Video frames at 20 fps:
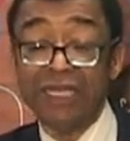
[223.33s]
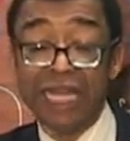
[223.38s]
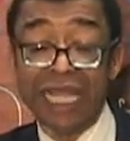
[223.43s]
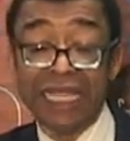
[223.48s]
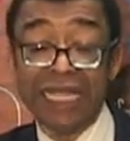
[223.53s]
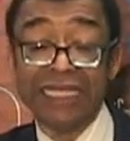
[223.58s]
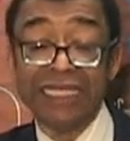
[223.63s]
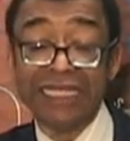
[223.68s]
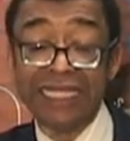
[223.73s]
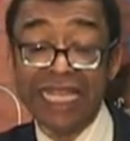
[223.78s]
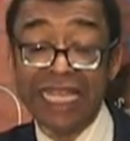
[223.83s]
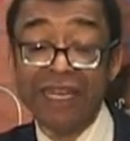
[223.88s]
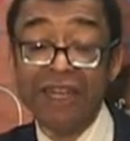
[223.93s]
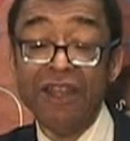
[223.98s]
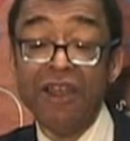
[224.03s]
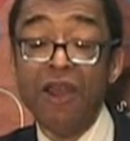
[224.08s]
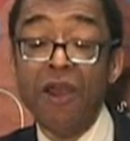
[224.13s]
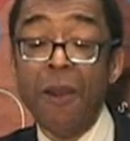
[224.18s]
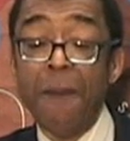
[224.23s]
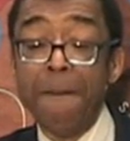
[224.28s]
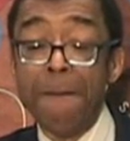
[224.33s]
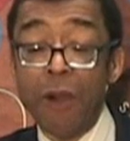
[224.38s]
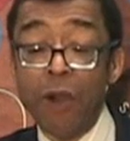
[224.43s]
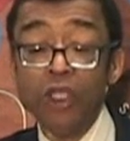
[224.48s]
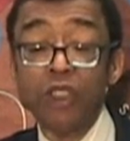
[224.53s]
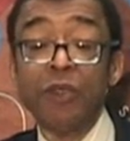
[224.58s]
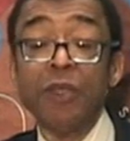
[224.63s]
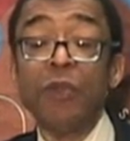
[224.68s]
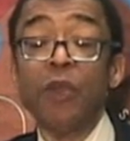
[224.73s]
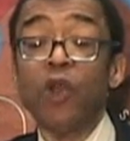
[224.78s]
And like I said,
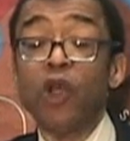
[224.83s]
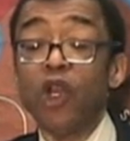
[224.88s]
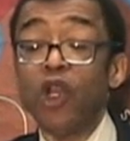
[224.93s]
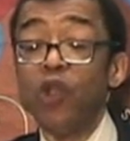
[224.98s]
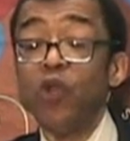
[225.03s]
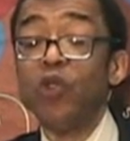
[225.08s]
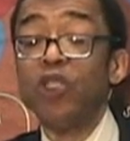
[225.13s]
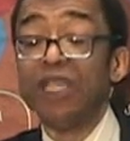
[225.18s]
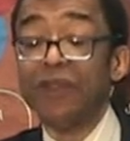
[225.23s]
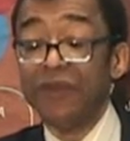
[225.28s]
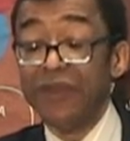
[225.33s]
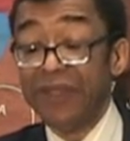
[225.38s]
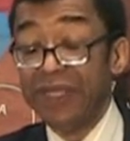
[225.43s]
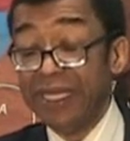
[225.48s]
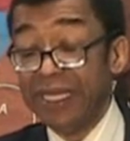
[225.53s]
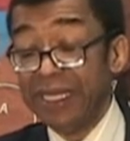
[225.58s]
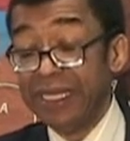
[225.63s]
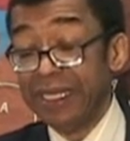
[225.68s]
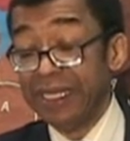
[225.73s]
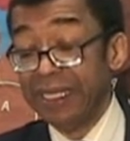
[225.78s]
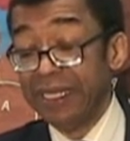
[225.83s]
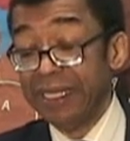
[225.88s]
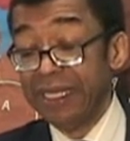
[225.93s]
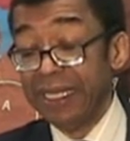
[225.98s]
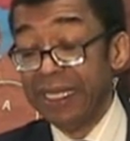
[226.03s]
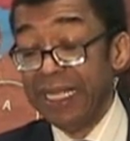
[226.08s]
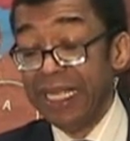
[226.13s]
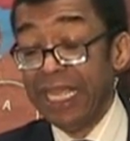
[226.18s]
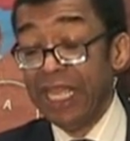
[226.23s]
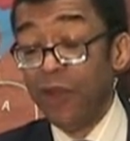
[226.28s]
most people are going to lose everything.
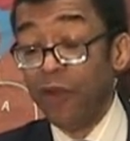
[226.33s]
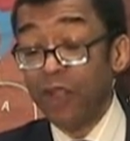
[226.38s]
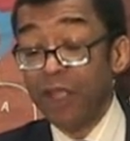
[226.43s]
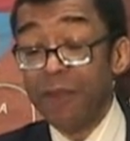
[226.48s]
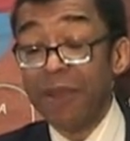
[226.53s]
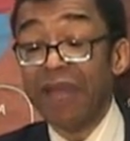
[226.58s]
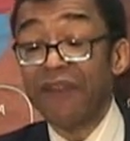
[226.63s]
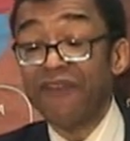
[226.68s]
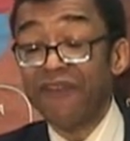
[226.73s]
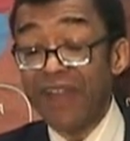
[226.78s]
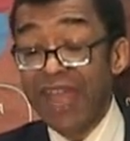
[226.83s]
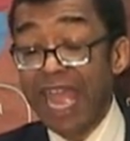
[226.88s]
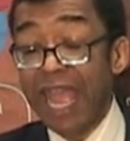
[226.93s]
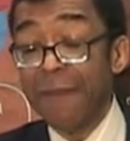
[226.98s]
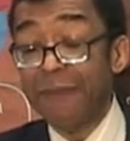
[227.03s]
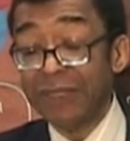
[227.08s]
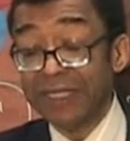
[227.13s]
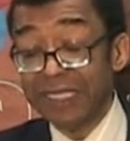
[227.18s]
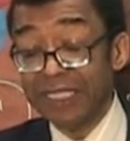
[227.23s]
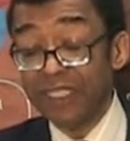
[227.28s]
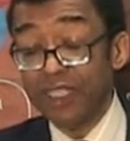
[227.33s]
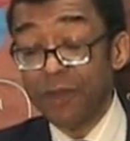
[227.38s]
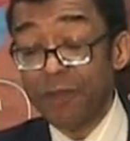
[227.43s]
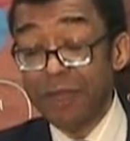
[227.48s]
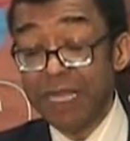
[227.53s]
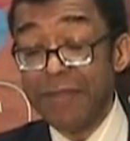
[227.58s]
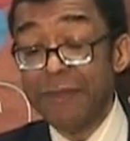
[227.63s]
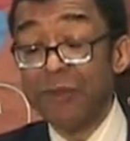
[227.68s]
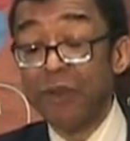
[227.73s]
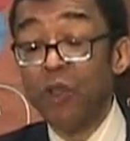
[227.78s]
And only about 5% of the
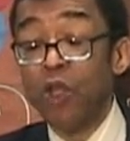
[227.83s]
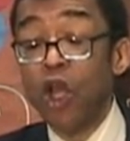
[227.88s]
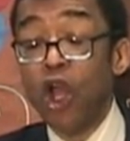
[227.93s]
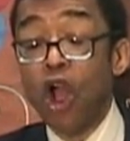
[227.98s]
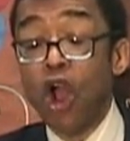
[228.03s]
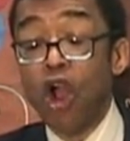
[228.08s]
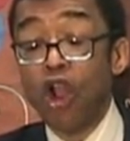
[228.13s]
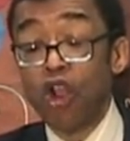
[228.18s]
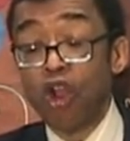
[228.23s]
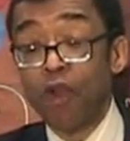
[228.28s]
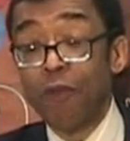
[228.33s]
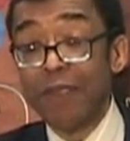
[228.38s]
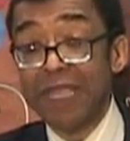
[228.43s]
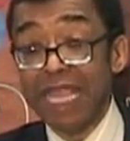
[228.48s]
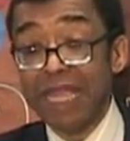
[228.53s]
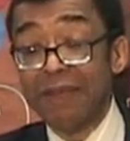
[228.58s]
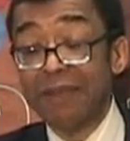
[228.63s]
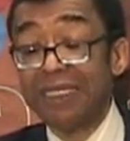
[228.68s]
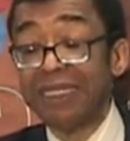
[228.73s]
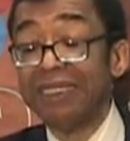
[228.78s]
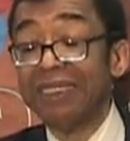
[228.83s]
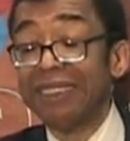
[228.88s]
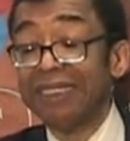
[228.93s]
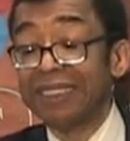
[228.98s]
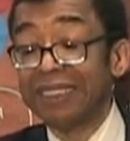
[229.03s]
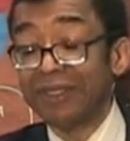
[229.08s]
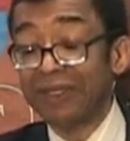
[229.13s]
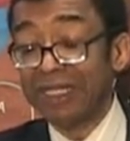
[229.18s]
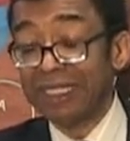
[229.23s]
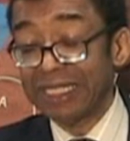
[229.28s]
people are going to be able
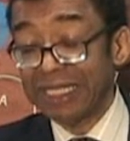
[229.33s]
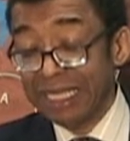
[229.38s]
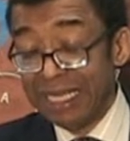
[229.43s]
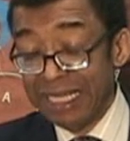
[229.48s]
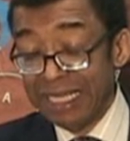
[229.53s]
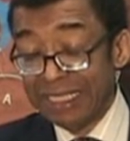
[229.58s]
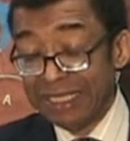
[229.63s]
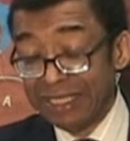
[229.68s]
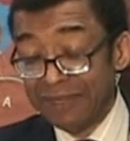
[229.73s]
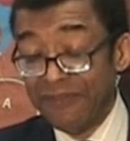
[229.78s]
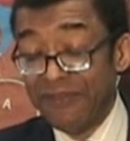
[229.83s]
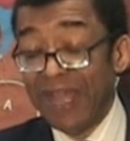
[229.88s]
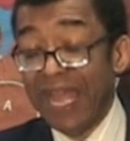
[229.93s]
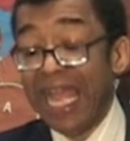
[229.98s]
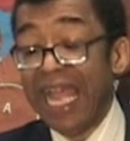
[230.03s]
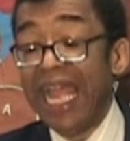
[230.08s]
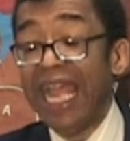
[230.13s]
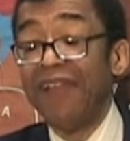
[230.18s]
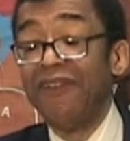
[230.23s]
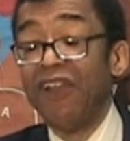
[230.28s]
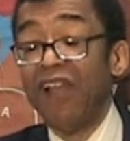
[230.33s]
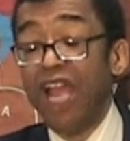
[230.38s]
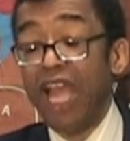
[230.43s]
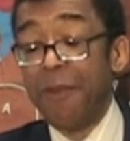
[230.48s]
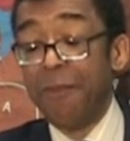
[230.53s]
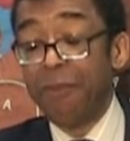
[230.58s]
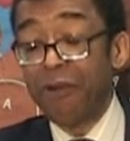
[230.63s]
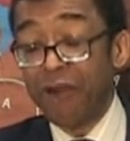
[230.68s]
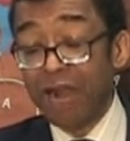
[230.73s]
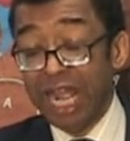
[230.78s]
to sort of survive
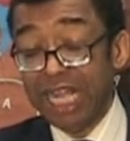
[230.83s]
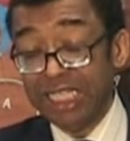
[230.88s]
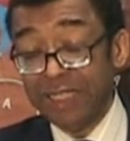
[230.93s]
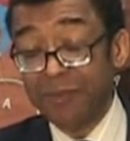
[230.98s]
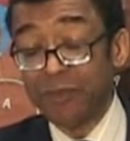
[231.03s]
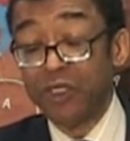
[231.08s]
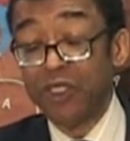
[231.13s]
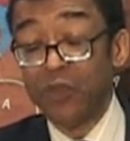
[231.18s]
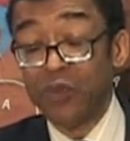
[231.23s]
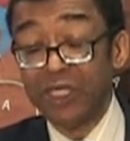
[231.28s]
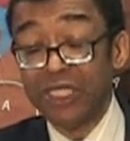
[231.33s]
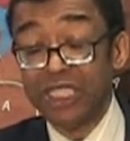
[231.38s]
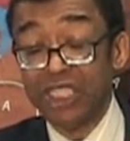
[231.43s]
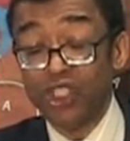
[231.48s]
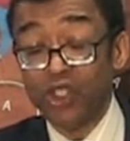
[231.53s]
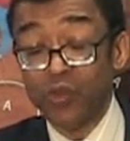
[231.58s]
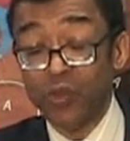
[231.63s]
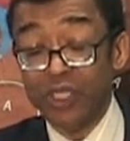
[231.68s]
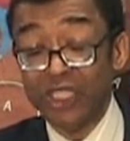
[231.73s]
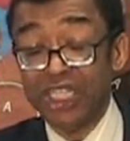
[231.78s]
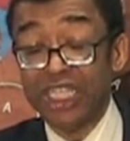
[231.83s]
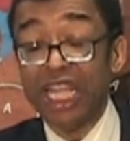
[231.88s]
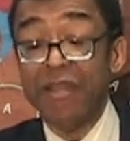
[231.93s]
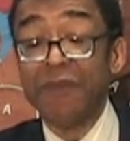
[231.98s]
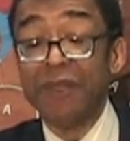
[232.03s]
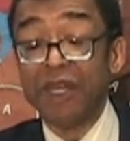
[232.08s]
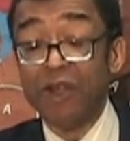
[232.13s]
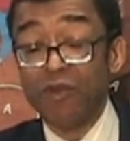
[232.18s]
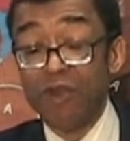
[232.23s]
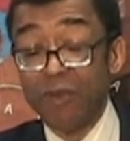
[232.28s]
and prosper during the situation.
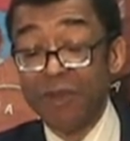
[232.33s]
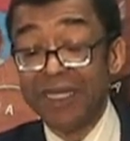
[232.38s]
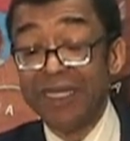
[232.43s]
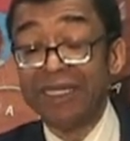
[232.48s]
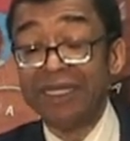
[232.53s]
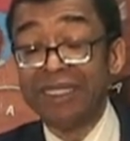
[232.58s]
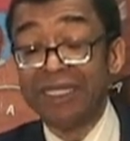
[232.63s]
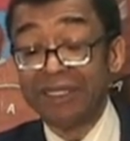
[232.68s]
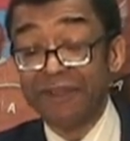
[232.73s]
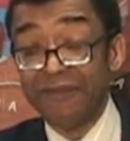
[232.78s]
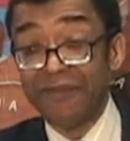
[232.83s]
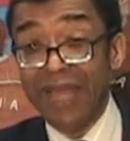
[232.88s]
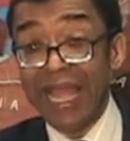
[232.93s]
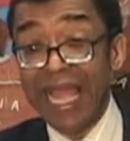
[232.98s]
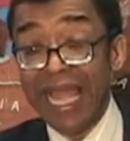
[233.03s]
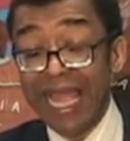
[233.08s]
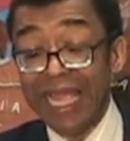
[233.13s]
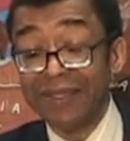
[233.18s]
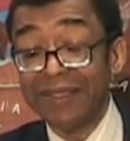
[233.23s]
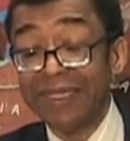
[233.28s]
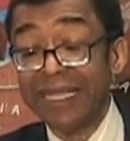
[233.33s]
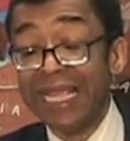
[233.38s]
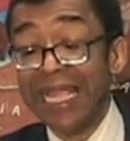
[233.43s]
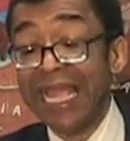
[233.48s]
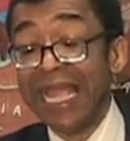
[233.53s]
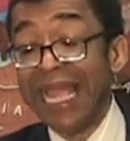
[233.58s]
They'll be the remnant that survives.